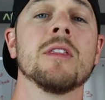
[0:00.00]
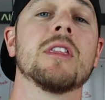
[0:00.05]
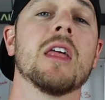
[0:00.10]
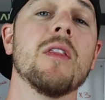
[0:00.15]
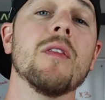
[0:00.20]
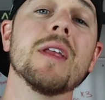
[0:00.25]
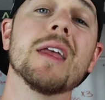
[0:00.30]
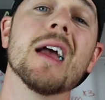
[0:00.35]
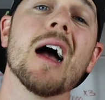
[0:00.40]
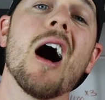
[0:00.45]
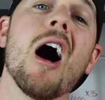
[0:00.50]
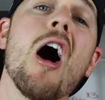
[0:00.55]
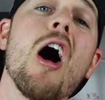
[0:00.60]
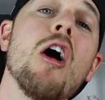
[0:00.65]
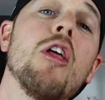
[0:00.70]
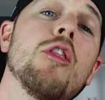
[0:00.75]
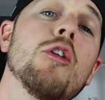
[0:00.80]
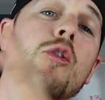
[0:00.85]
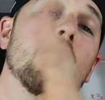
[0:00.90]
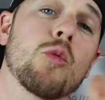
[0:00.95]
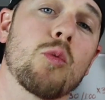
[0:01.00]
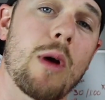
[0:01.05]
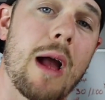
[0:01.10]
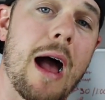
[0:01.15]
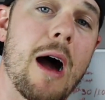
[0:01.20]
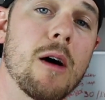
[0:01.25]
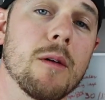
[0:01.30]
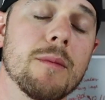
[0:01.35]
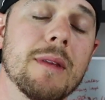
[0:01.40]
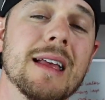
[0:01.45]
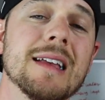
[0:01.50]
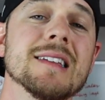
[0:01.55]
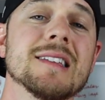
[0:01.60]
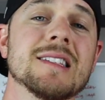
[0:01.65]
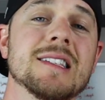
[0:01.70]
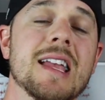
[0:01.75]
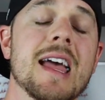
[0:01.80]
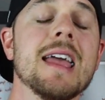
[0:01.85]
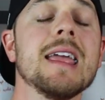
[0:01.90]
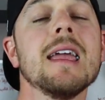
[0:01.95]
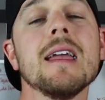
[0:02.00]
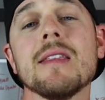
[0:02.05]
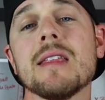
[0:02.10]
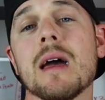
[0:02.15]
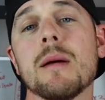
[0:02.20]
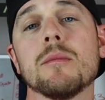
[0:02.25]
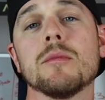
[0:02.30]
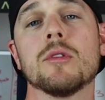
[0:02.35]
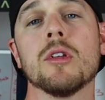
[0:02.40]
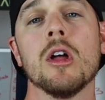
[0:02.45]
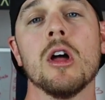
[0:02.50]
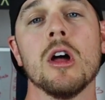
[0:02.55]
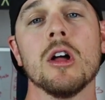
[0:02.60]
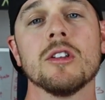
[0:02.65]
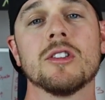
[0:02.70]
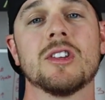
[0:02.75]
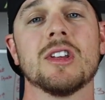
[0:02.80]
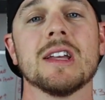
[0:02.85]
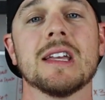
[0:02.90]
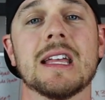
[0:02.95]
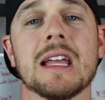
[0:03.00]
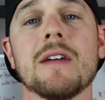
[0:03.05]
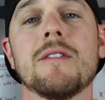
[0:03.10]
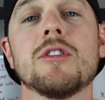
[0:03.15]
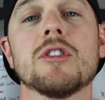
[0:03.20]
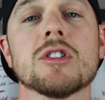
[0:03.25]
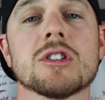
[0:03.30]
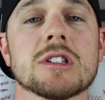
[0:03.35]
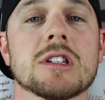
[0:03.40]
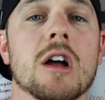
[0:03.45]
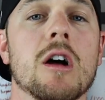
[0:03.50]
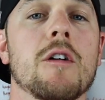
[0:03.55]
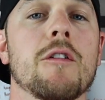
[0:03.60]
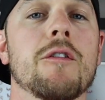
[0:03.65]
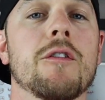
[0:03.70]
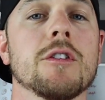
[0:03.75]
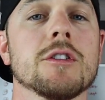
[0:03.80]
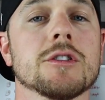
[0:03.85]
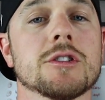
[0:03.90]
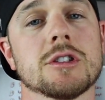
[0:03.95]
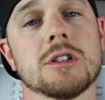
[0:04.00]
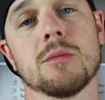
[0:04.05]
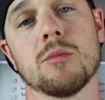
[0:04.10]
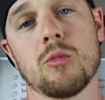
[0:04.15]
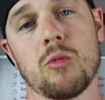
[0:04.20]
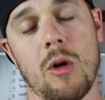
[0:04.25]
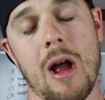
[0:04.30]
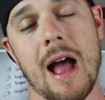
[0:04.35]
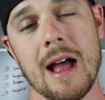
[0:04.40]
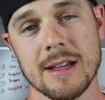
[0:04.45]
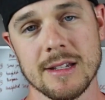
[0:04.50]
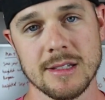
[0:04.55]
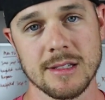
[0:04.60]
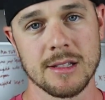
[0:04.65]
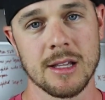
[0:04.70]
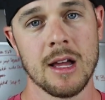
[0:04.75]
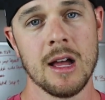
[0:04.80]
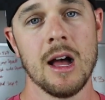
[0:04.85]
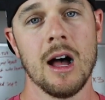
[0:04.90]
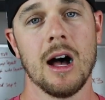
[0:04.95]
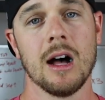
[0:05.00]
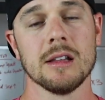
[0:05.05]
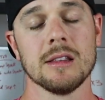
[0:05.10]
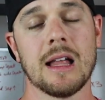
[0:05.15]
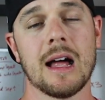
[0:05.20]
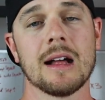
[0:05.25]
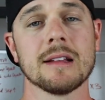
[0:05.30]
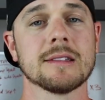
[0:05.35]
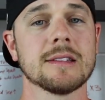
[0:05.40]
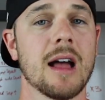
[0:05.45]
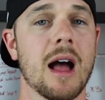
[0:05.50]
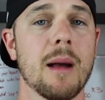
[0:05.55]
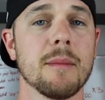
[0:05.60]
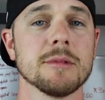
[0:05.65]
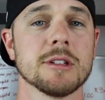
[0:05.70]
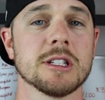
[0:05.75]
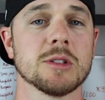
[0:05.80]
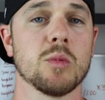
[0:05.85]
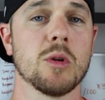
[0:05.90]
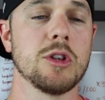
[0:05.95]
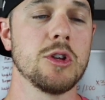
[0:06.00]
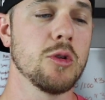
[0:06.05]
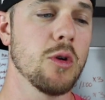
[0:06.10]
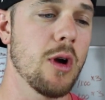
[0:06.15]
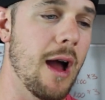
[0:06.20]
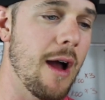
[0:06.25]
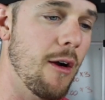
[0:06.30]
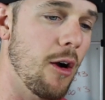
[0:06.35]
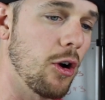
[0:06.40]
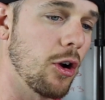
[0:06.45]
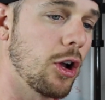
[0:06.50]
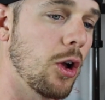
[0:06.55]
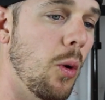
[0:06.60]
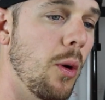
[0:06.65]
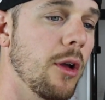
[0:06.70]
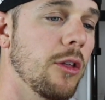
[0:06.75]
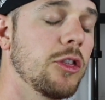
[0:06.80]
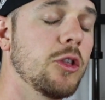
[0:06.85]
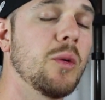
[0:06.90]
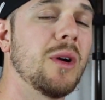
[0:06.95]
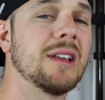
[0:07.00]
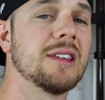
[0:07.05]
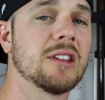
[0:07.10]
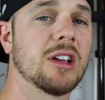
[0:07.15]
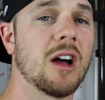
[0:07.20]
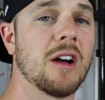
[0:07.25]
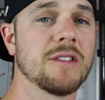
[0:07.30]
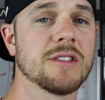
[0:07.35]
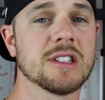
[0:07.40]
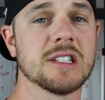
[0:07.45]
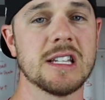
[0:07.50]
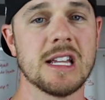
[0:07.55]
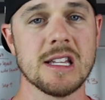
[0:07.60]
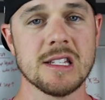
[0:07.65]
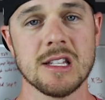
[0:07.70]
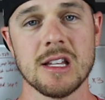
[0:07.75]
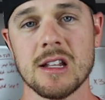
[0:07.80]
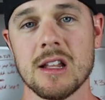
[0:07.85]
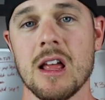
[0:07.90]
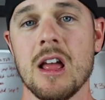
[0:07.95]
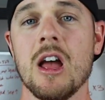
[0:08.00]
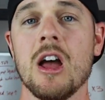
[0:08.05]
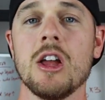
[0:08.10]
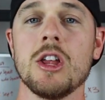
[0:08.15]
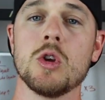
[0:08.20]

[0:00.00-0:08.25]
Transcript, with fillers: Then the other route is taking them to give yourself some rest a lot of times is when you ha- are going through a tough season,